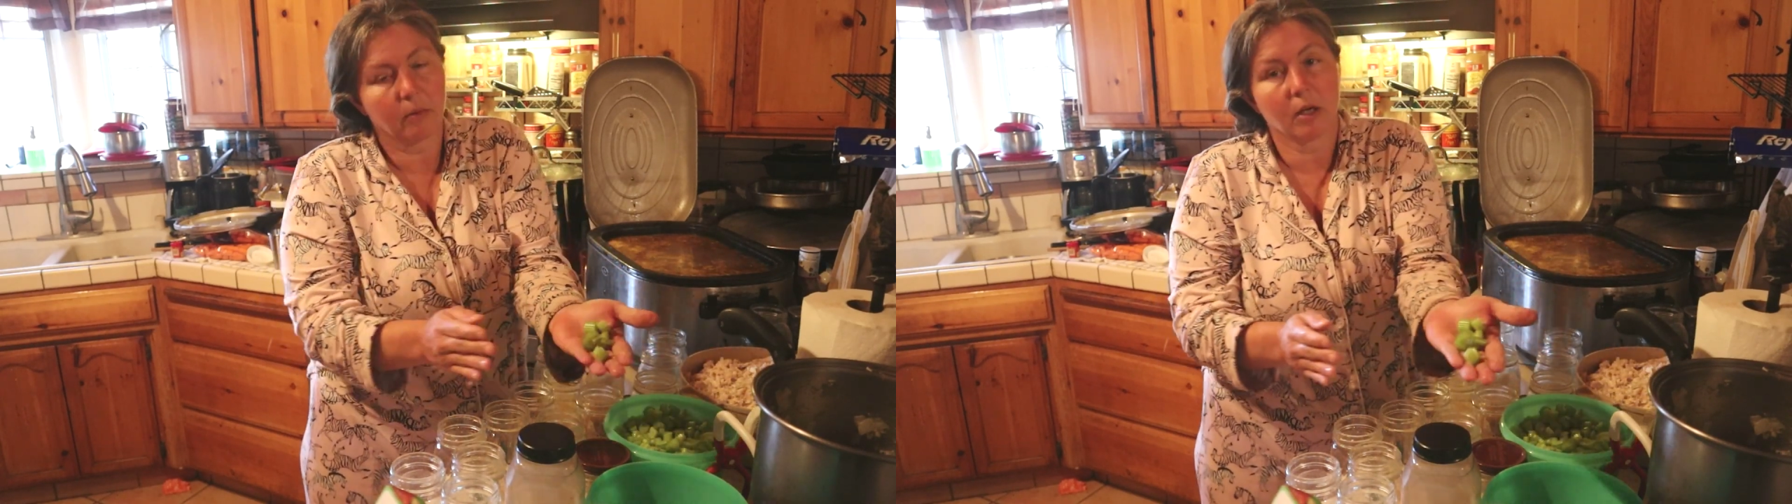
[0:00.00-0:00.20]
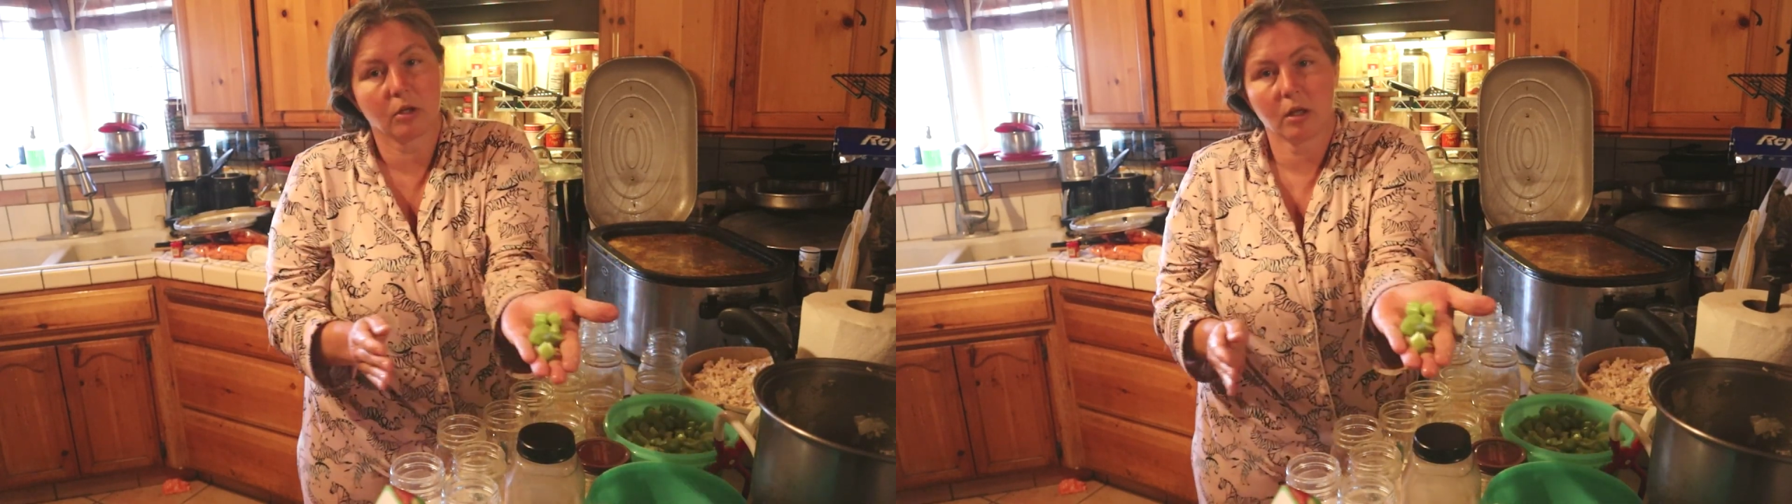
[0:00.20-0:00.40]

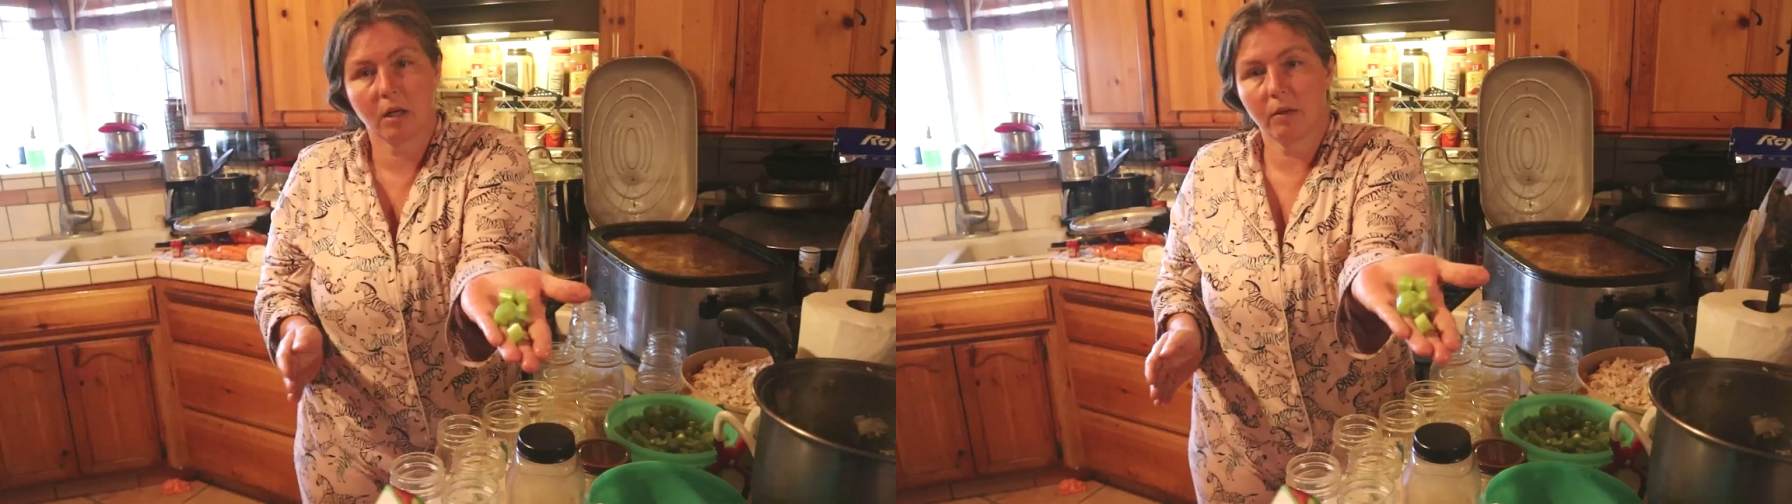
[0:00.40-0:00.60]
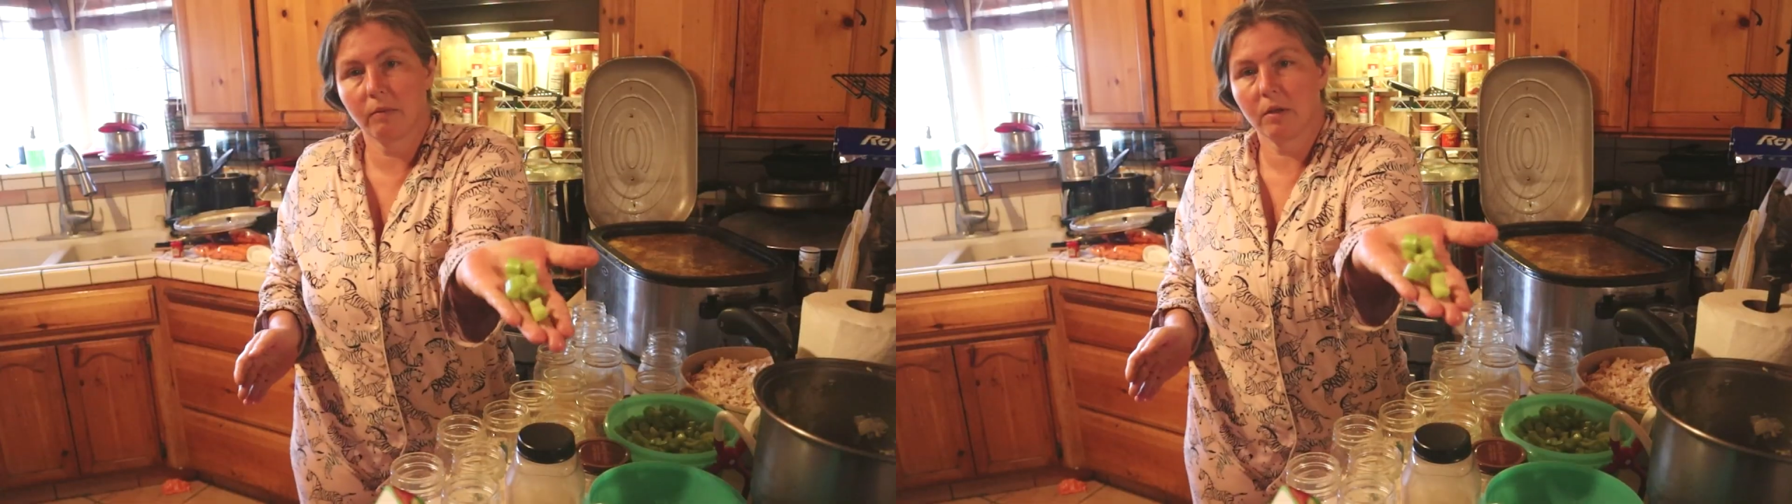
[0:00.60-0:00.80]
much
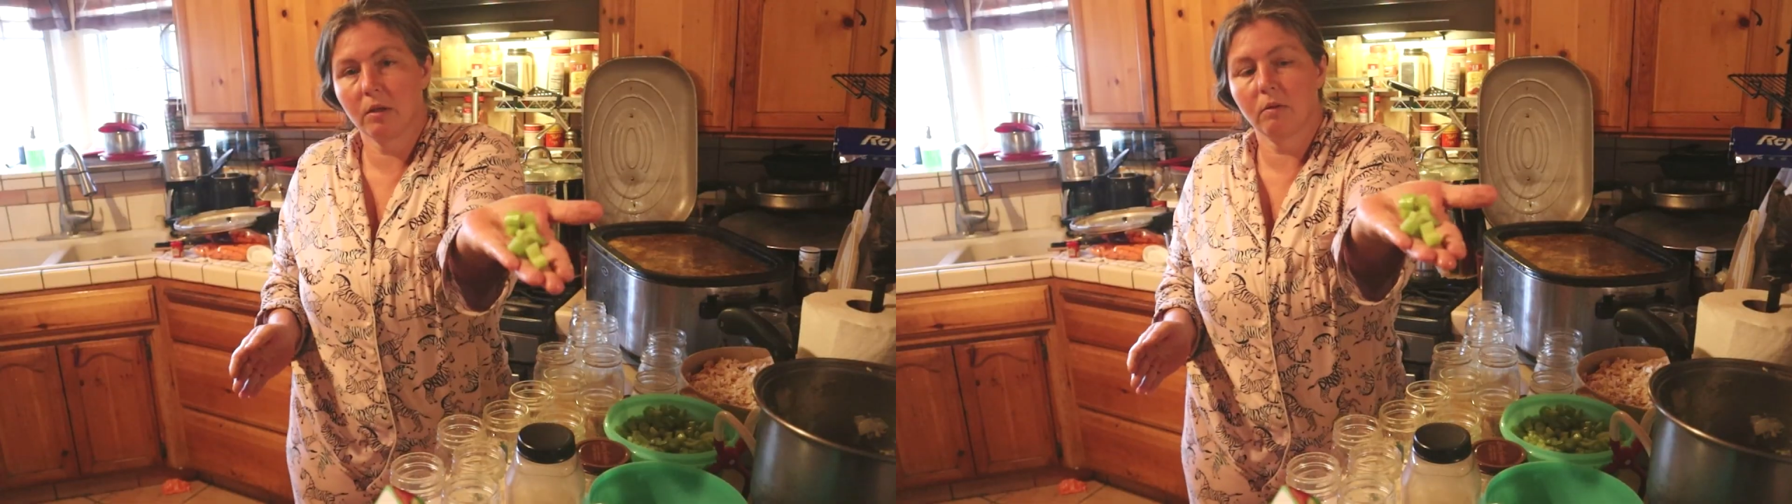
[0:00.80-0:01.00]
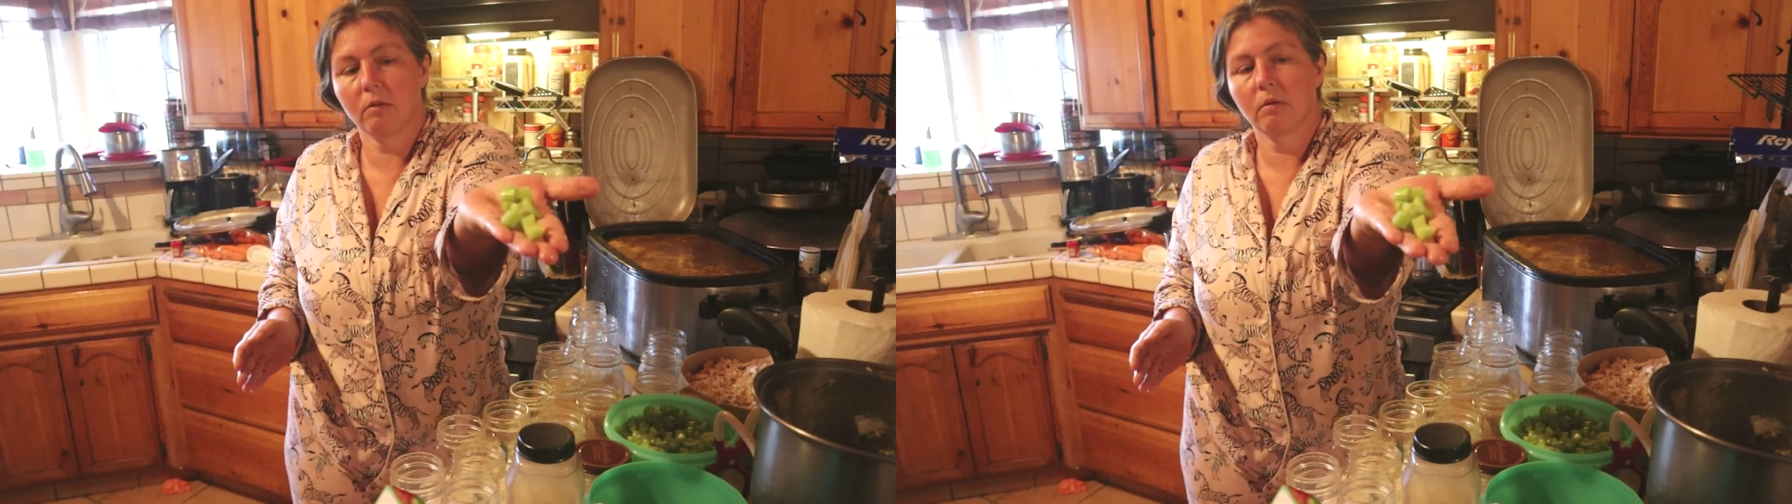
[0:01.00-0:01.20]
I would
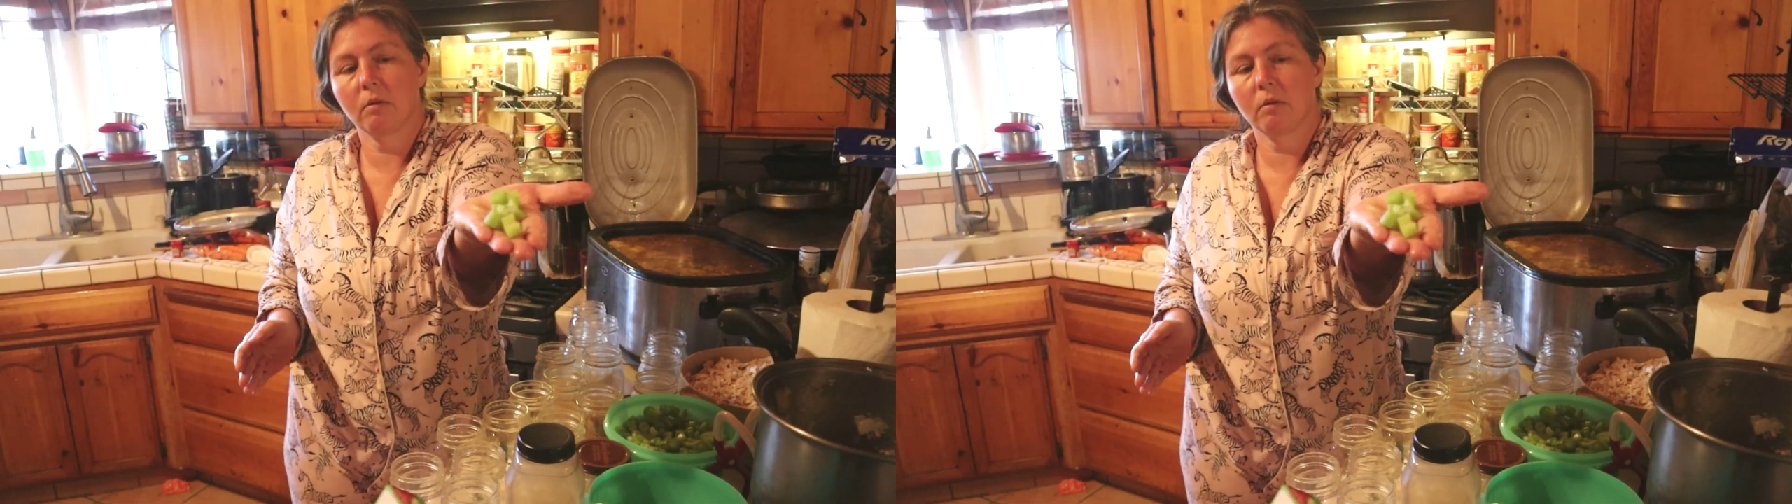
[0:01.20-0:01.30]
do.